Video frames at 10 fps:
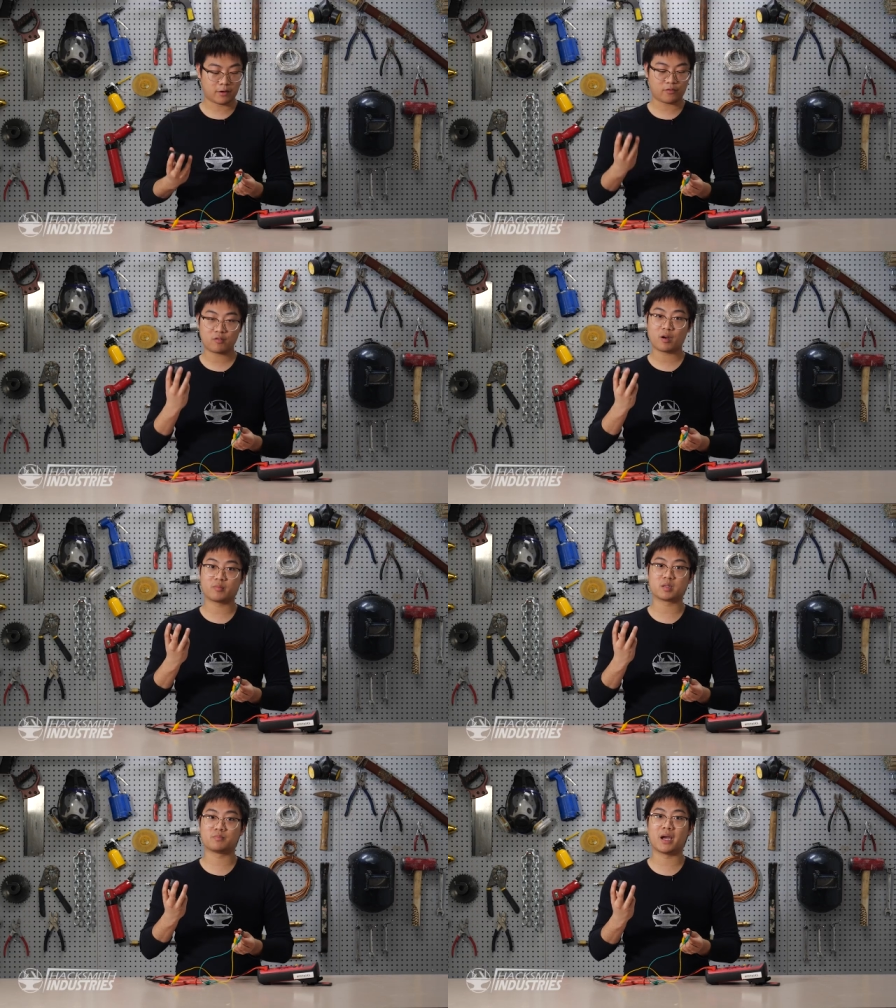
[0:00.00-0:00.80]
If I rub
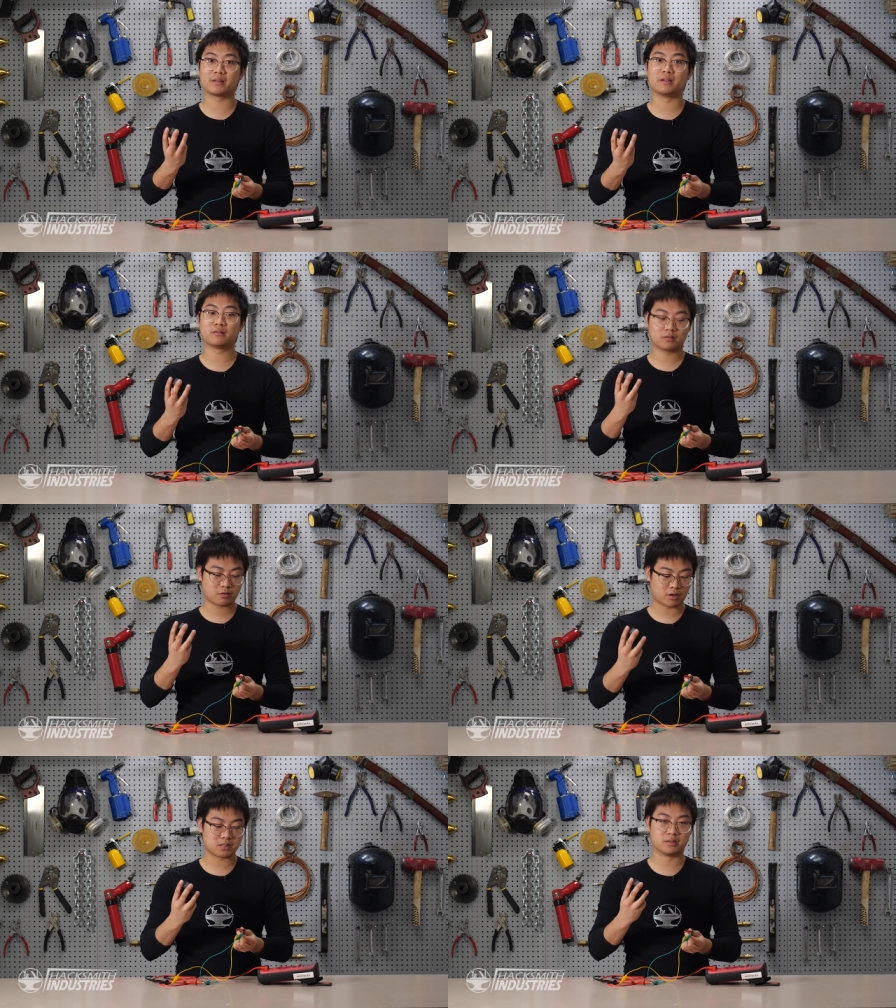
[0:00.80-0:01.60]
this magnet
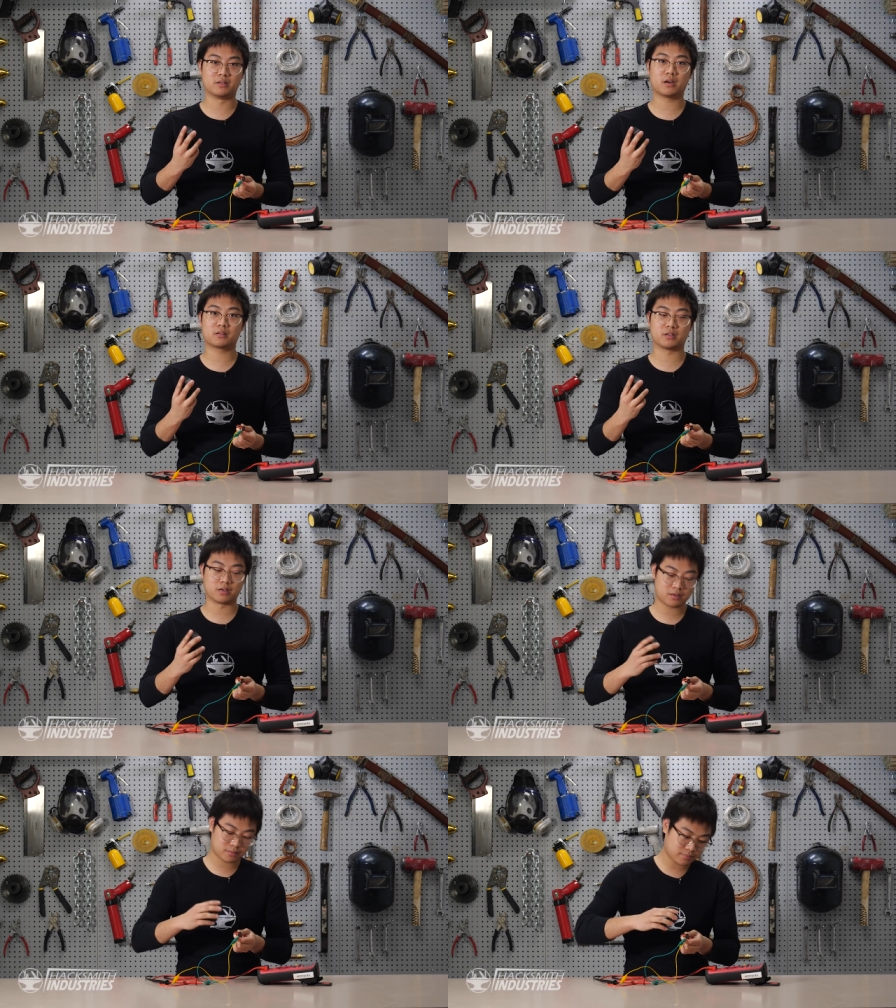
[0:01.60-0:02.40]
across the
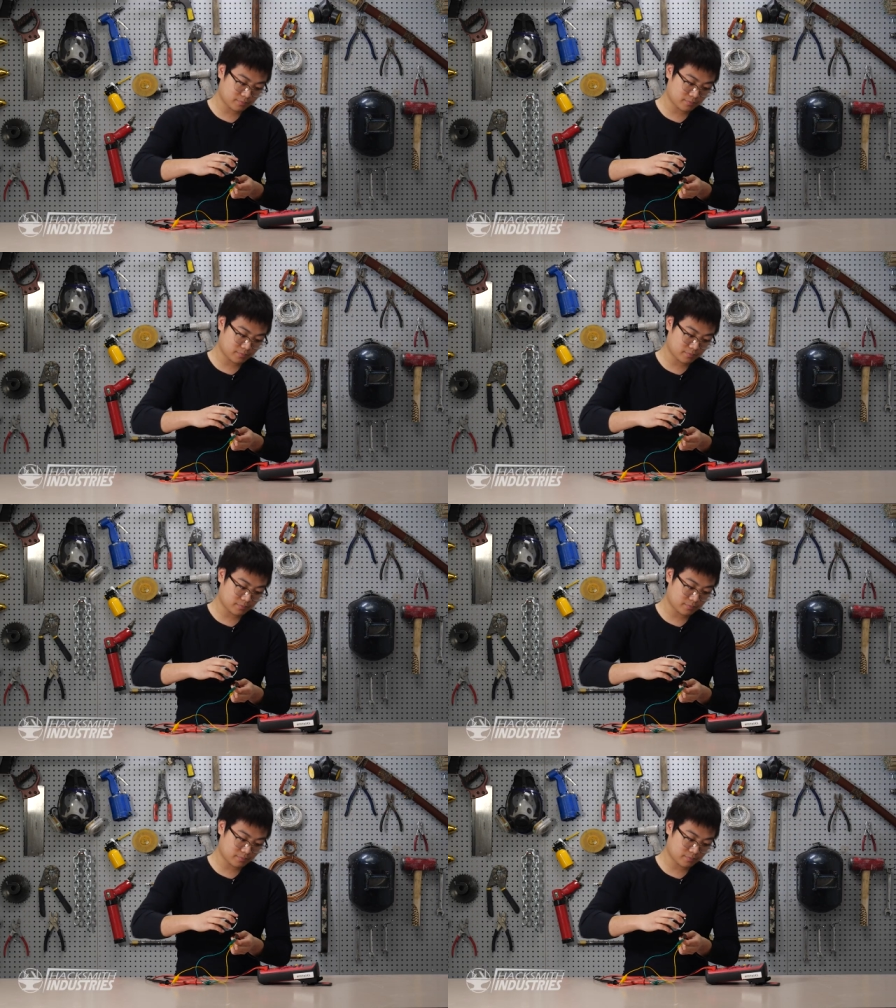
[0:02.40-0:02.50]
inductor,